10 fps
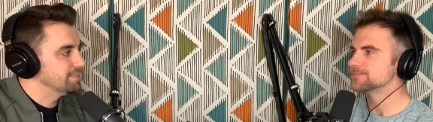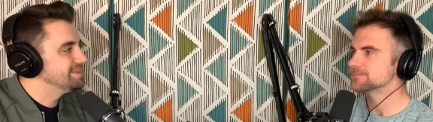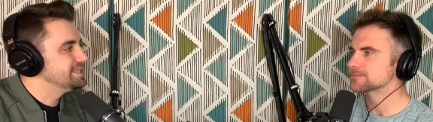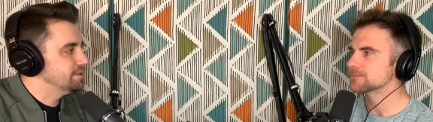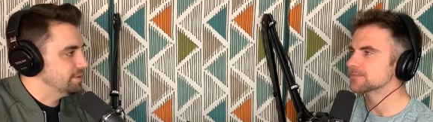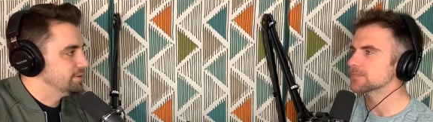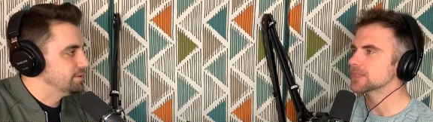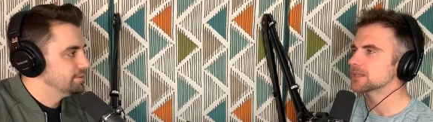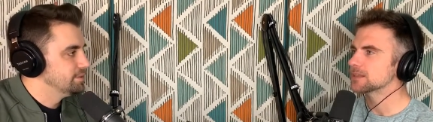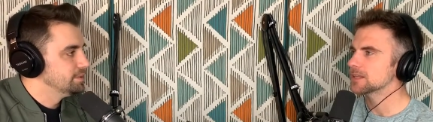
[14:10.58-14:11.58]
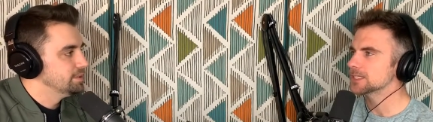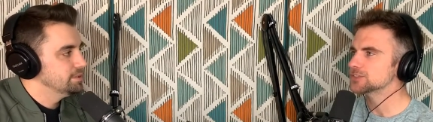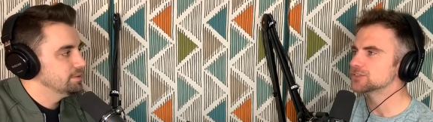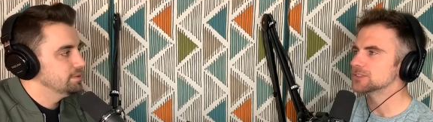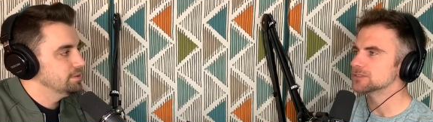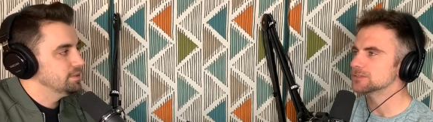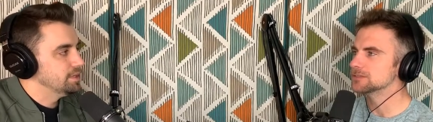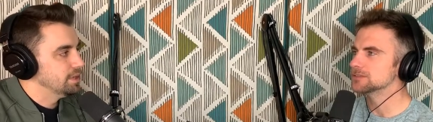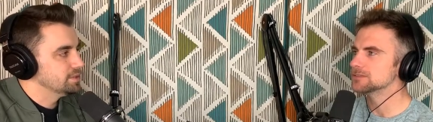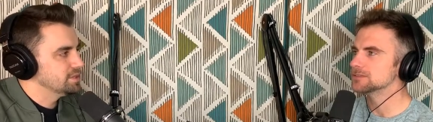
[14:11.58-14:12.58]
Speaker 1: of like material. That's true.
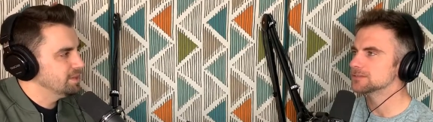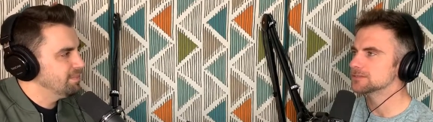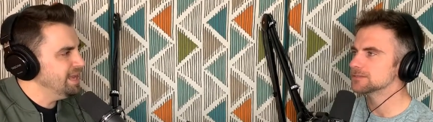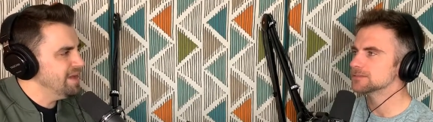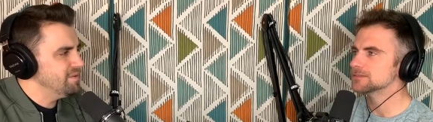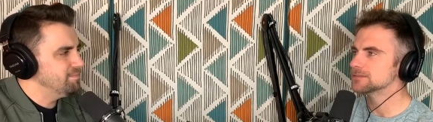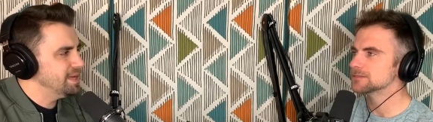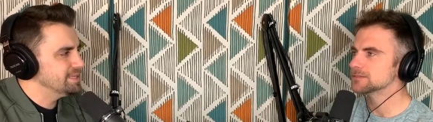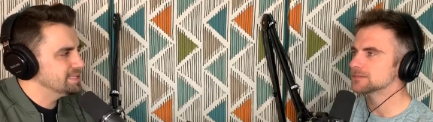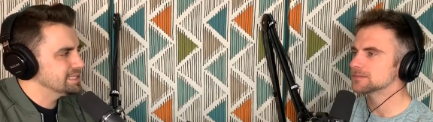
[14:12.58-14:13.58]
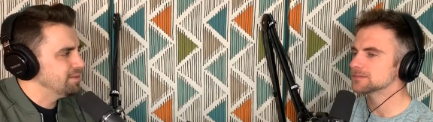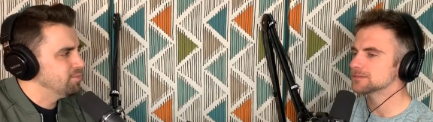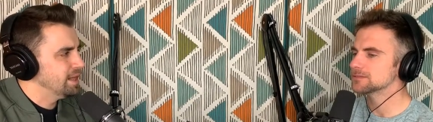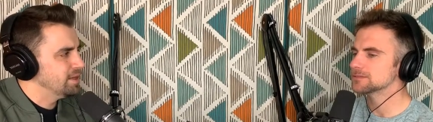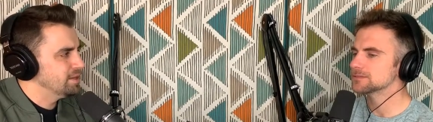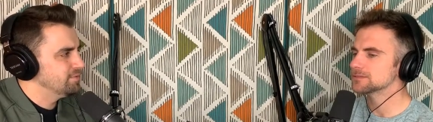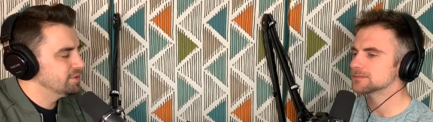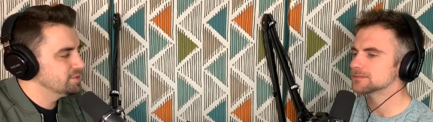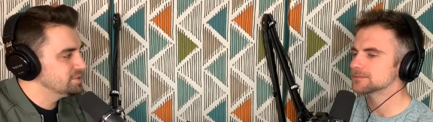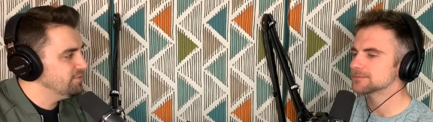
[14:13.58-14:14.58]
You know, so they might have a bed somewhere. If
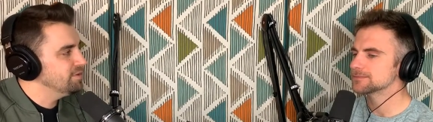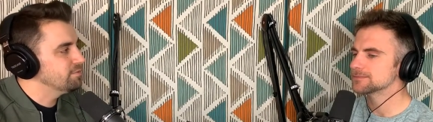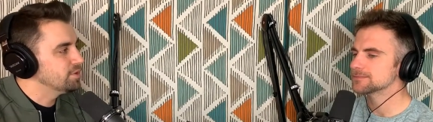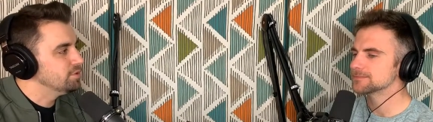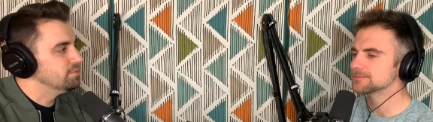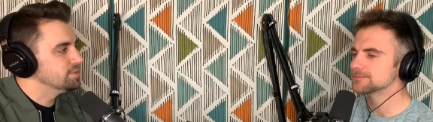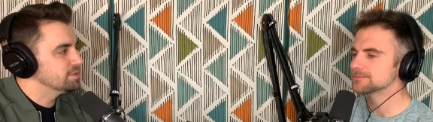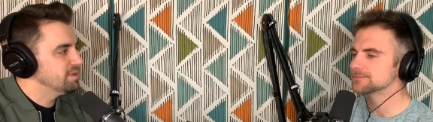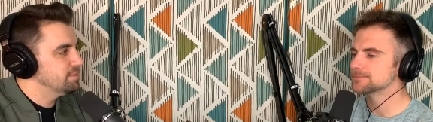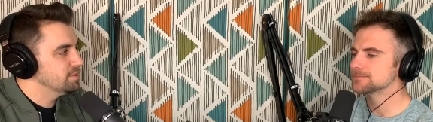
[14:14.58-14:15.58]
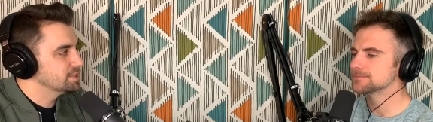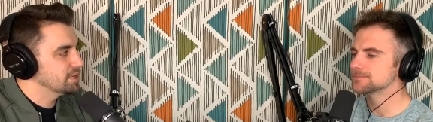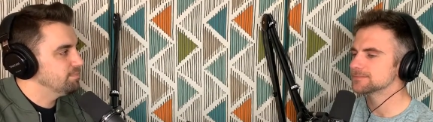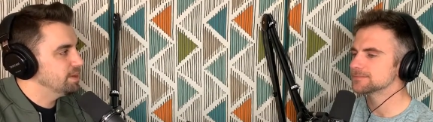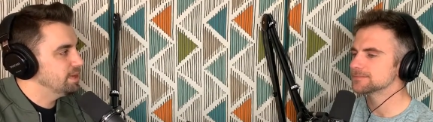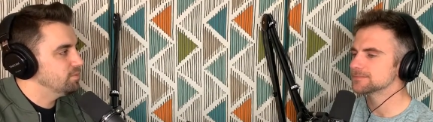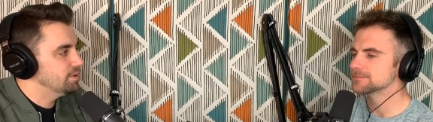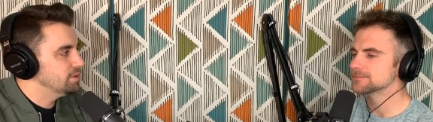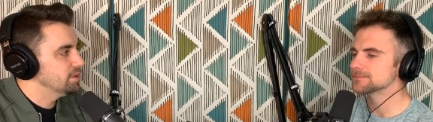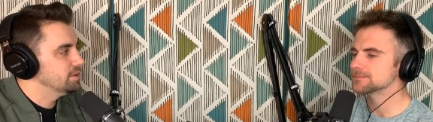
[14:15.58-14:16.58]
there's a different room, so maybe there's like a bed where
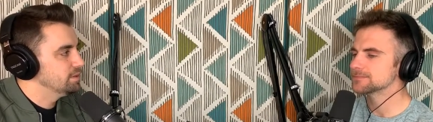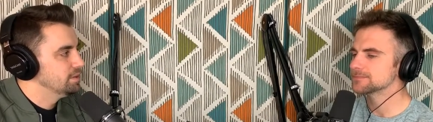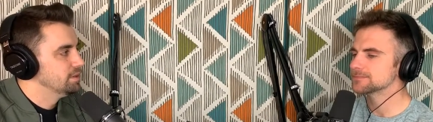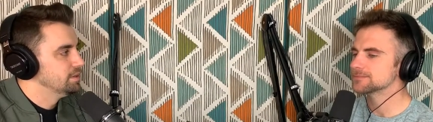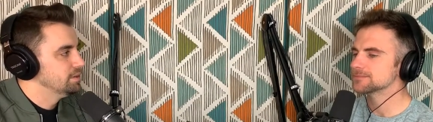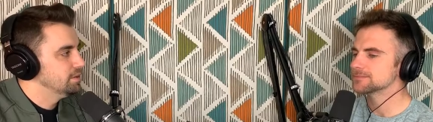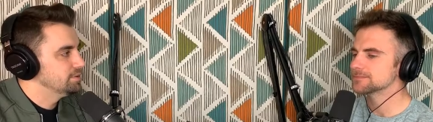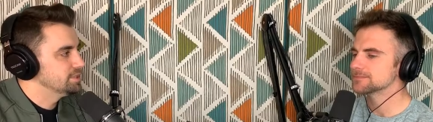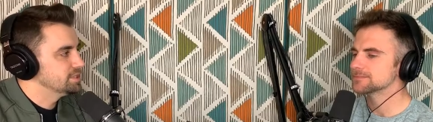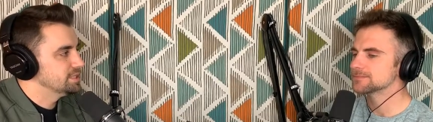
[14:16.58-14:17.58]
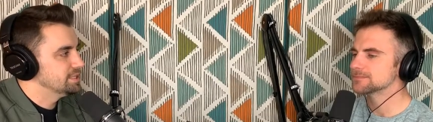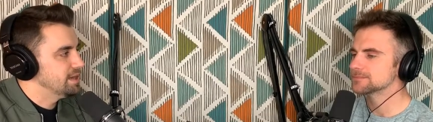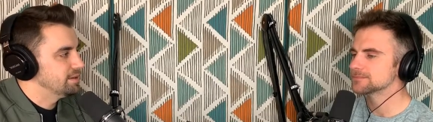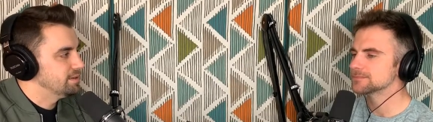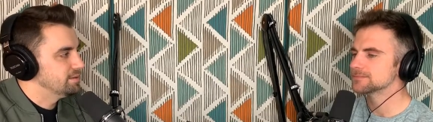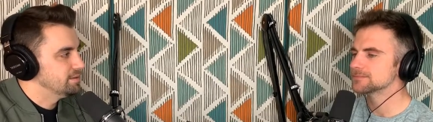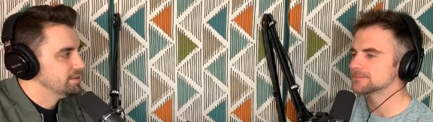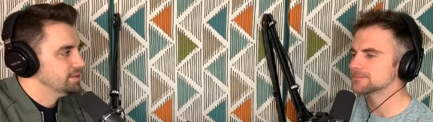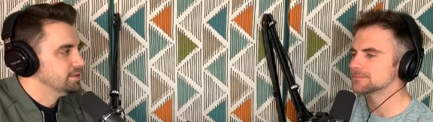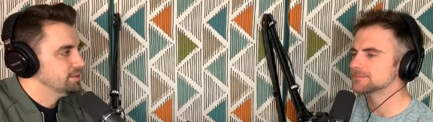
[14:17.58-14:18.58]
you can all just sit down and
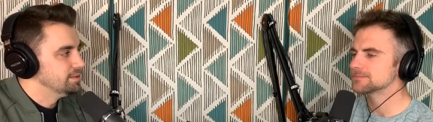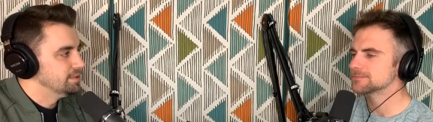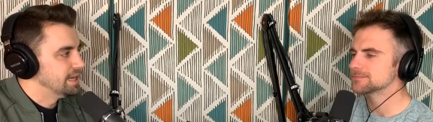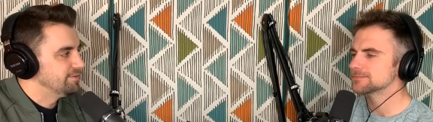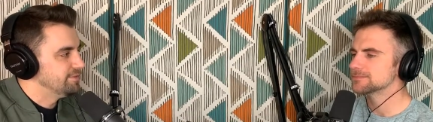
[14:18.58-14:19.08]
not